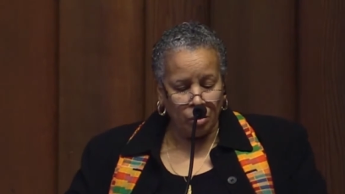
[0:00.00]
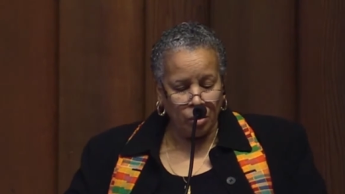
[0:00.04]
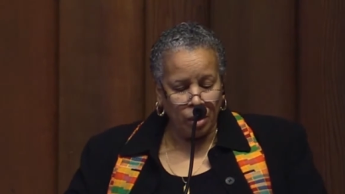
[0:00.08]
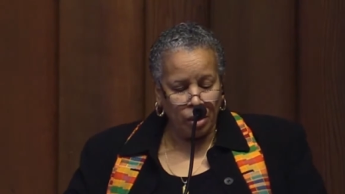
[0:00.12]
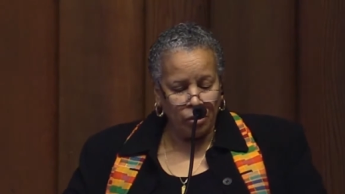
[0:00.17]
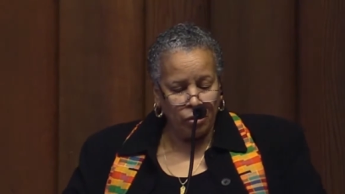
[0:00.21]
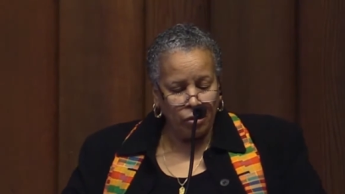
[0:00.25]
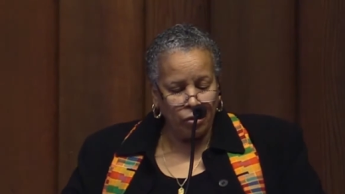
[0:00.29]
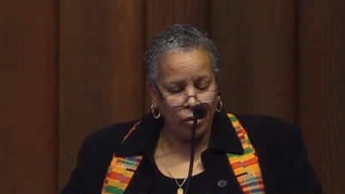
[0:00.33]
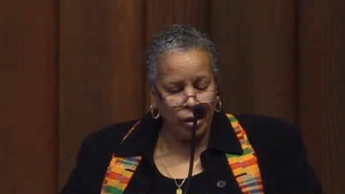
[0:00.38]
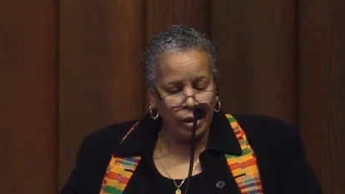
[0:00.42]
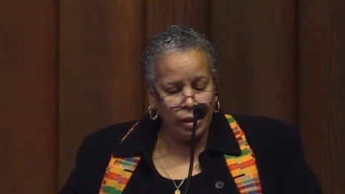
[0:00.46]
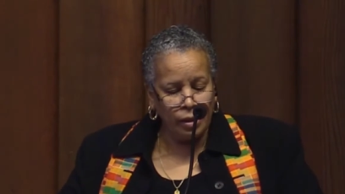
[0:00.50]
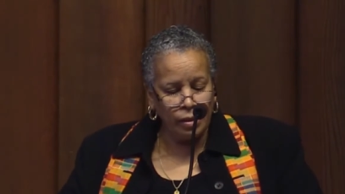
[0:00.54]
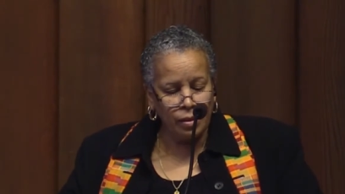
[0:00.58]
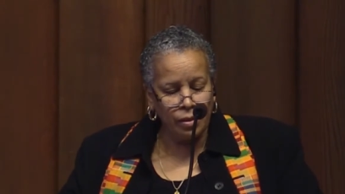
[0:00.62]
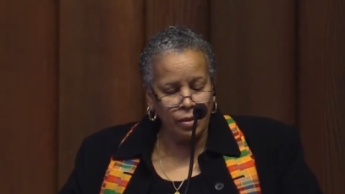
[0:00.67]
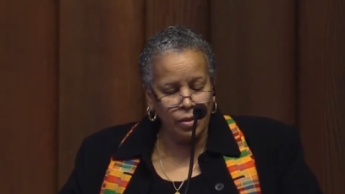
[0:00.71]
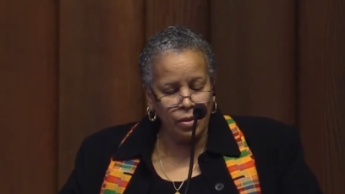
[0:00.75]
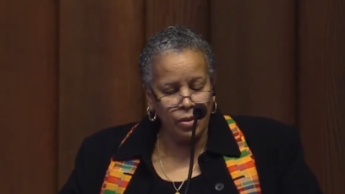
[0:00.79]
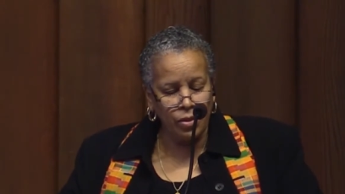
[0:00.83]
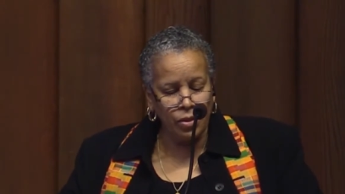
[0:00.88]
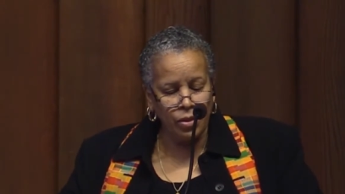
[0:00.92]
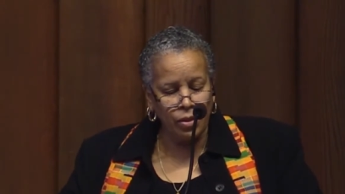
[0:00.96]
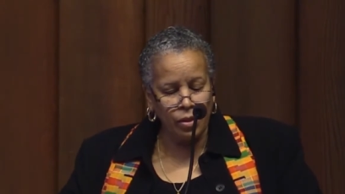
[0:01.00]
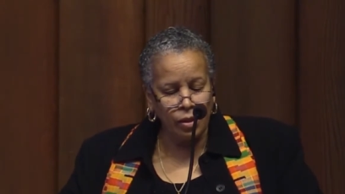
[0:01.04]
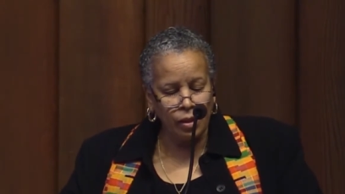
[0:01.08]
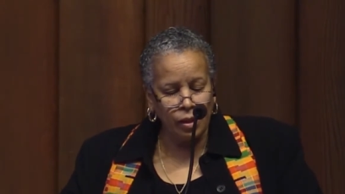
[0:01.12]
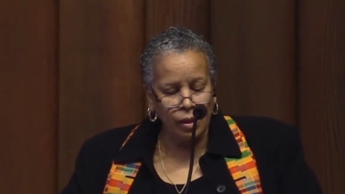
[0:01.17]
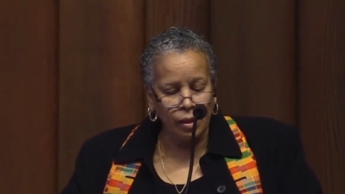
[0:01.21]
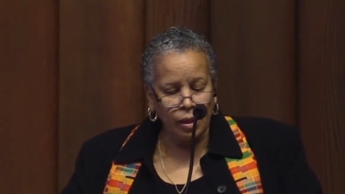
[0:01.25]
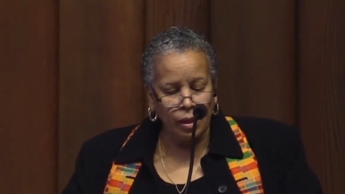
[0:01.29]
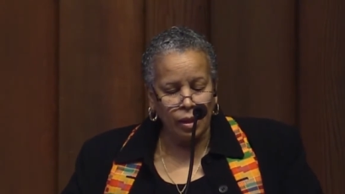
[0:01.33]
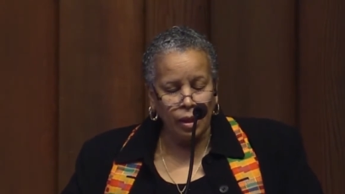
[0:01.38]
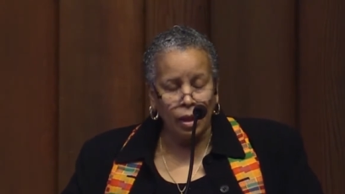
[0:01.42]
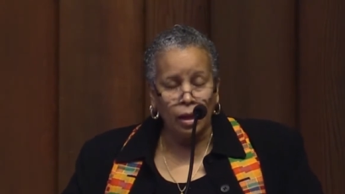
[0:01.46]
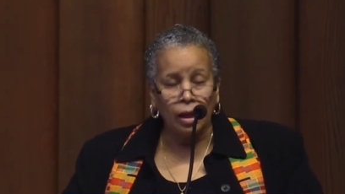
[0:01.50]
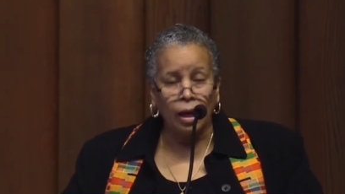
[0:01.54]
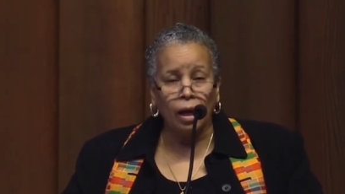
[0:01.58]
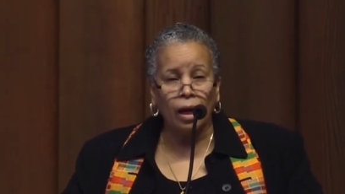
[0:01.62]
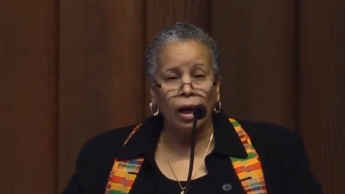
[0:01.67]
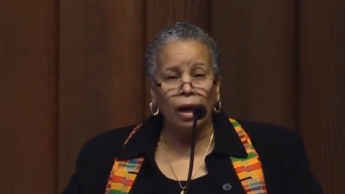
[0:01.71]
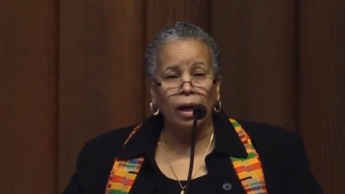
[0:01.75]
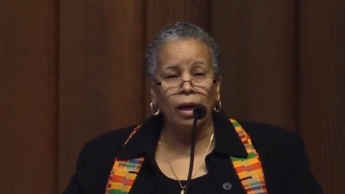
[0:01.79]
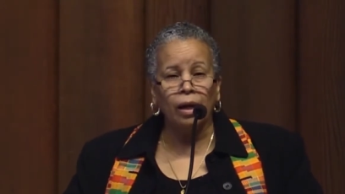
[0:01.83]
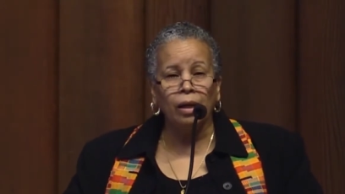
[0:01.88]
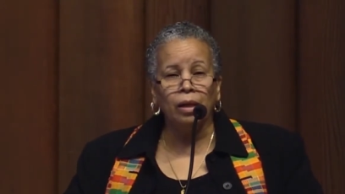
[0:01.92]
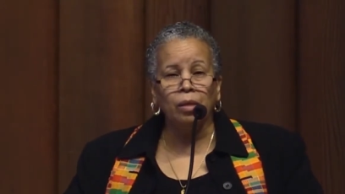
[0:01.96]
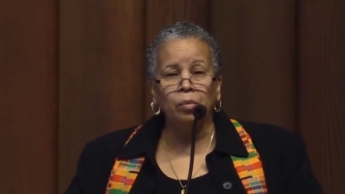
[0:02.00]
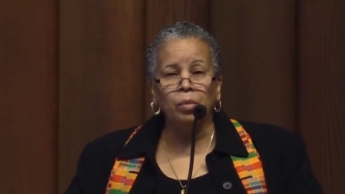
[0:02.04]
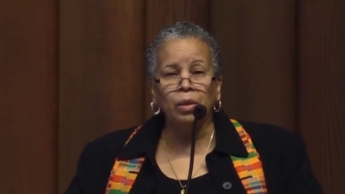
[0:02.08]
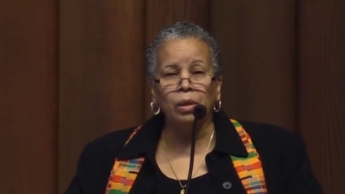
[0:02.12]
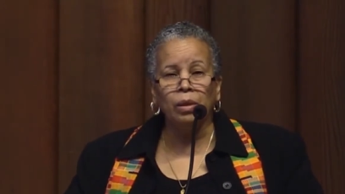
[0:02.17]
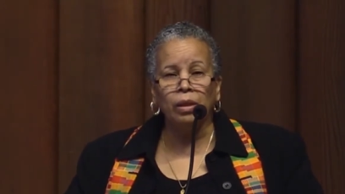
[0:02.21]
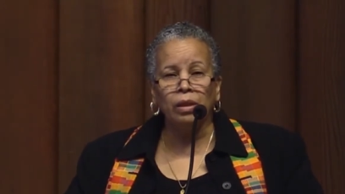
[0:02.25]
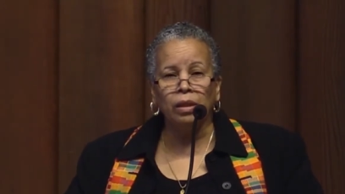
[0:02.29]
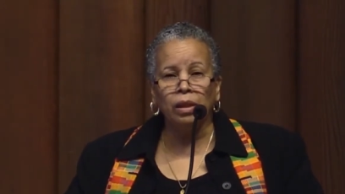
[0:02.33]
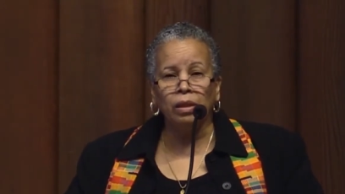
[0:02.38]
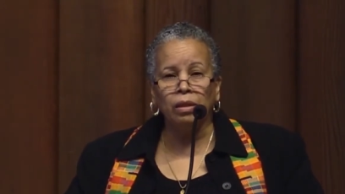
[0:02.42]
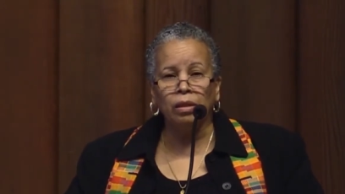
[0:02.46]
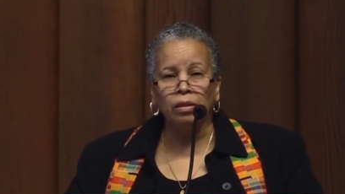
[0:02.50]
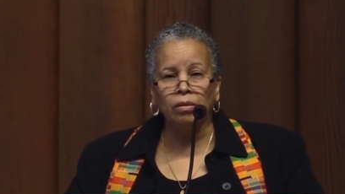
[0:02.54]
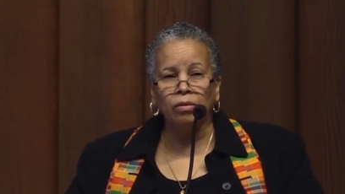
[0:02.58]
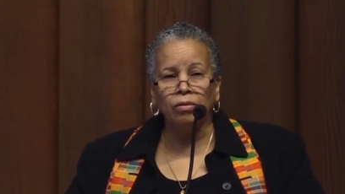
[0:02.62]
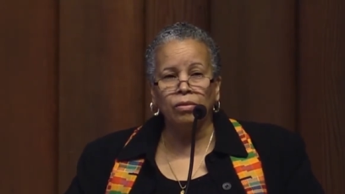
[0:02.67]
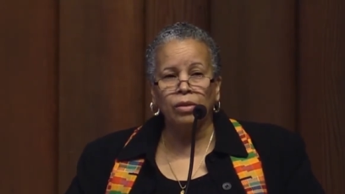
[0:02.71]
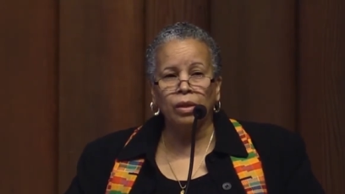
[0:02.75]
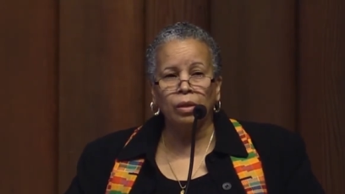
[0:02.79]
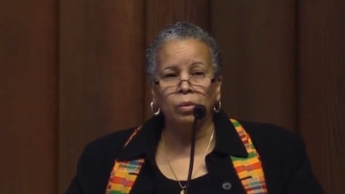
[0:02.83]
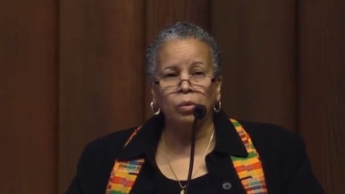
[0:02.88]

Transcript: My friends I believe